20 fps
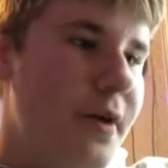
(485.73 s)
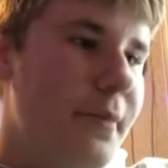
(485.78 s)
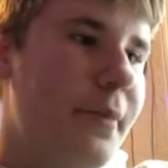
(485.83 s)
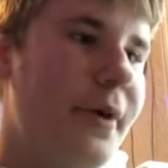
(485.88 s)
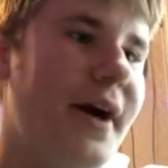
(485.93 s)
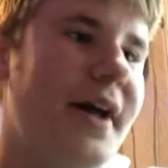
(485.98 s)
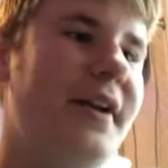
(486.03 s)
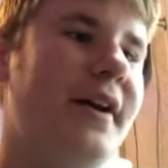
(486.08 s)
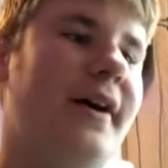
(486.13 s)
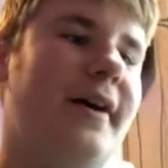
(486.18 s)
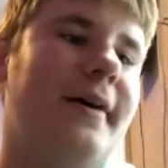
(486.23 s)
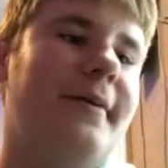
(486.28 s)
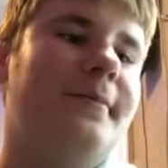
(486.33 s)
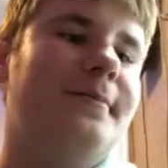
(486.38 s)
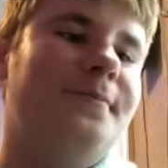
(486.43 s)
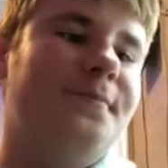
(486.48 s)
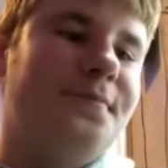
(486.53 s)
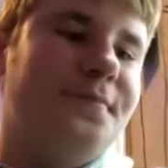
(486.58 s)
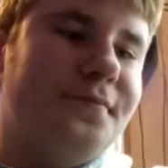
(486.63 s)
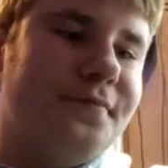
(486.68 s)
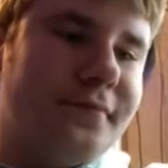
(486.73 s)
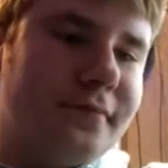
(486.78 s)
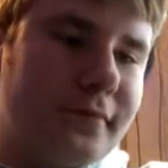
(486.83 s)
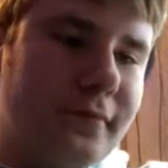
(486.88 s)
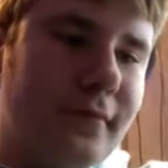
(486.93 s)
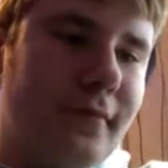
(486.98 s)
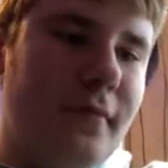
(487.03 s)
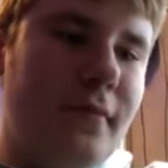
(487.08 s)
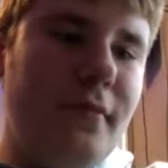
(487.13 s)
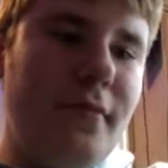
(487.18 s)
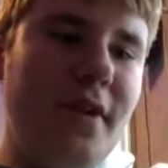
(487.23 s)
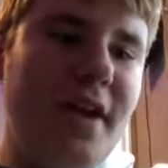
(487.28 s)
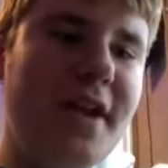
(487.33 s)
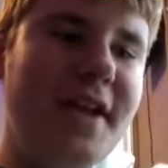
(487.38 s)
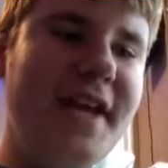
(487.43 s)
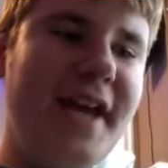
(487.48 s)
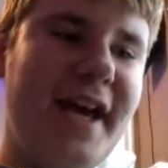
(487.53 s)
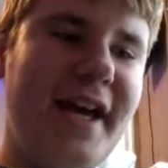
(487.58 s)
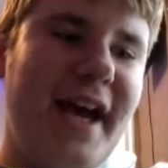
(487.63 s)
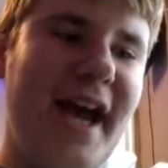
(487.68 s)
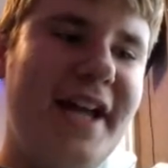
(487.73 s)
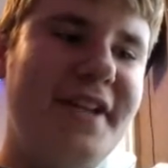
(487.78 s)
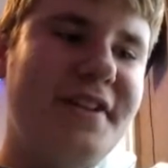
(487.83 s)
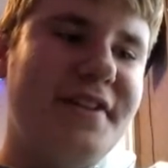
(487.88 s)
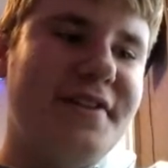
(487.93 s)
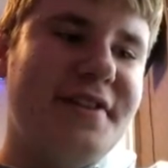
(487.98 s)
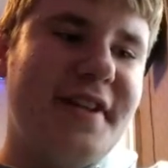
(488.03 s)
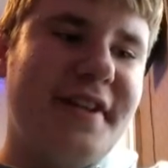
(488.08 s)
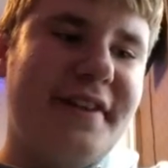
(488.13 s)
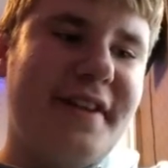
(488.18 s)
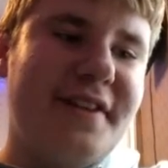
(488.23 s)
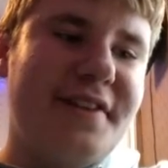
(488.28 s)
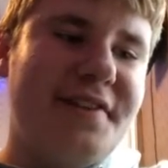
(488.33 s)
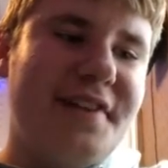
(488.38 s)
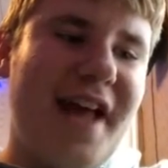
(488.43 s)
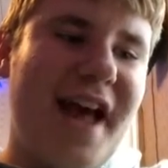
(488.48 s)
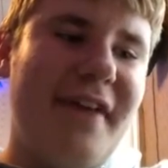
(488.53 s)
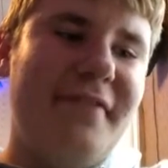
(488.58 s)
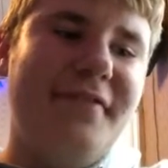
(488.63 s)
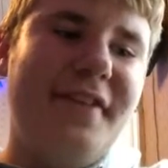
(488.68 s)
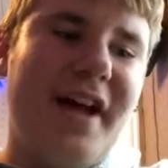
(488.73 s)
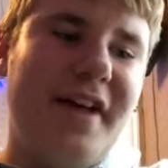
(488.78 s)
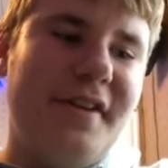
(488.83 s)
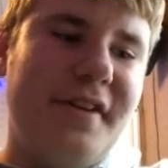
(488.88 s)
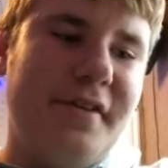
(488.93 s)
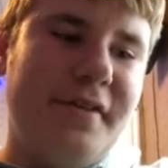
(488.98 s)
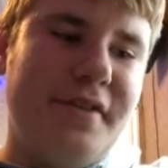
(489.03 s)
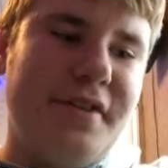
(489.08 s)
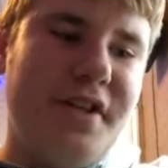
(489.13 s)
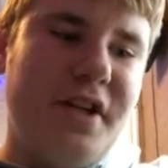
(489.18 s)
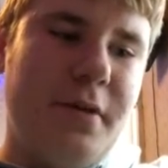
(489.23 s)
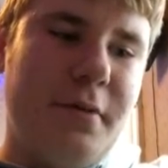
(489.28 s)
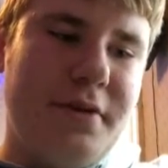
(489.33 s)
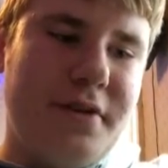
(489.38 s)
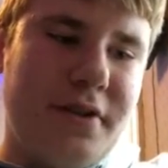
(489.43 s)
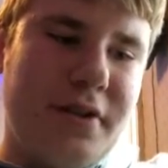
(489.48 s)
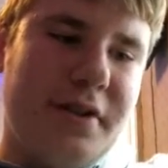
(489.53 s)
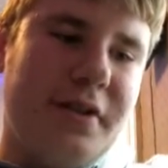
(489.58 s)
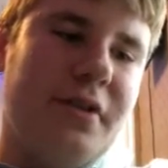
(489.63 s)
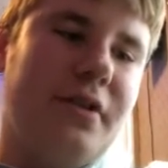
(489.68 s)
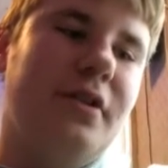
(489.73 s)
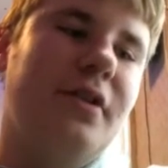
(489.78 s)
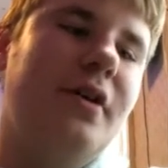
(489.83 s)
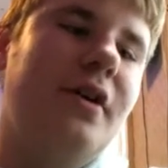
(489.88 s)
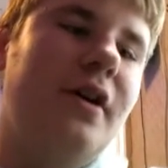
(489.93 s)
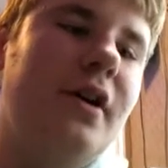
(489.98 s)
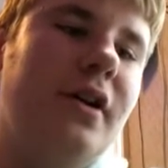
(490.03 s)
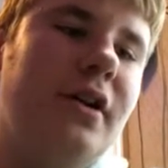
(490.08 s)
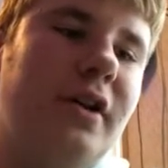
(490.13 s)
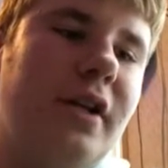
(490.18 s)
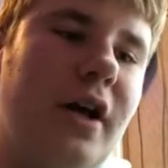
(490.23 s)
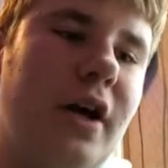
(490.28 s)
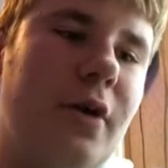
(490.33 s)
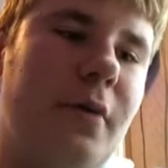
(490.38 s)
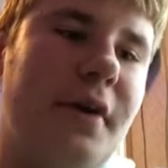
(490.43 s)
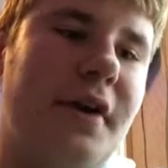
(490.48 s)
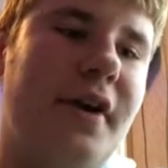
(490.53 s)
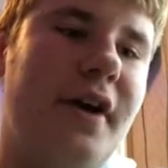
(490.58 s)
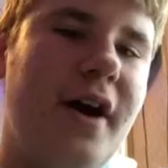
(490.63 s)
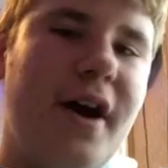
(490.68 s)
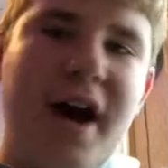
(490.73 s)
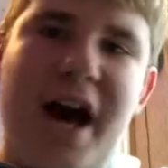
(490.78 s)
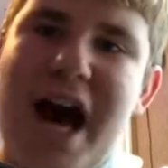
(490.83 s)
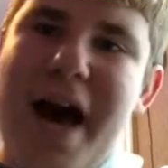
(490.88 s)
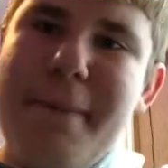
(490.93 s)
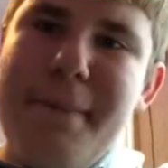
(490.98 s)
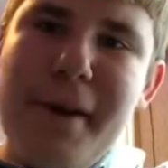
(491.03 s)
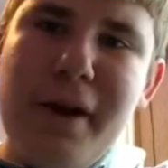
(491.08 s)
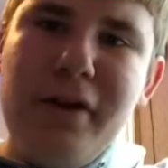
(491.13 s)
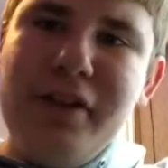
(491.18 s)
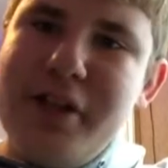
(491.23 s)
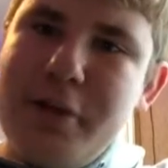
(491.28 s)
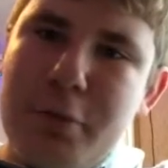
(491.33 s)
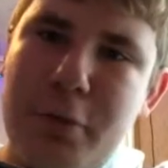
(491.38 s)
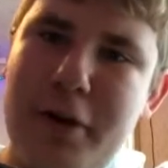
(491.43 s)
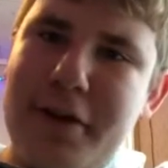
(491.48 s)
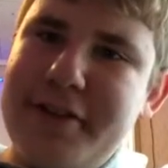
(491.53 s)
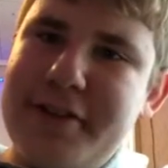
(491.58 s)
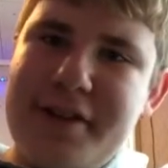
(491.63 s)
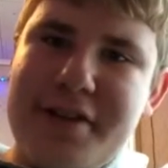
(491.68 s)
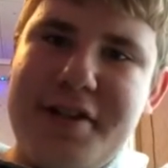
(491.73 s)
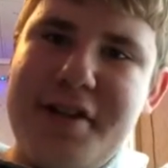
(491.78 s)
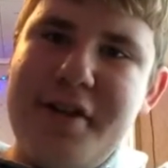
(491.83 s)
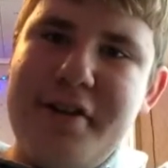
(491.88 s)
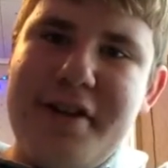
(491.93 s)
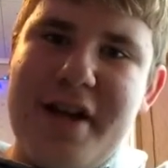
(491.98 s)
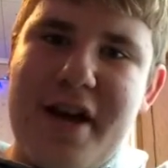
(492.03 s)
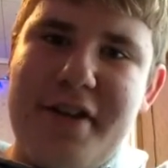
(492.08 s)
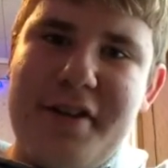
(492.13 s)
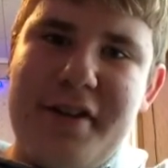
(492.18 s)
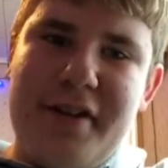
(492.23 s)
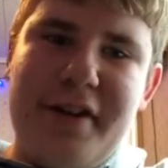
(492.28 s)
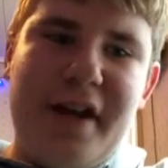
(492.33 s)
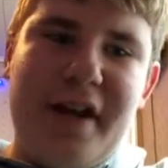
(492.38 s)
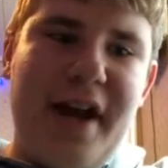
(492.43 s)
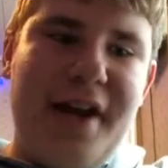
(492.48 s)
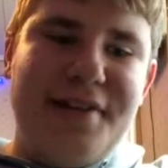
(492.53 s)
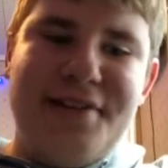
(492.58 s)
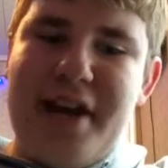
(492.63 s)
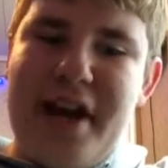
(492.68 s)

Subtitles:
But yeah, I just think that staff down there this year was a little low, and I barely worked this year down there, guys.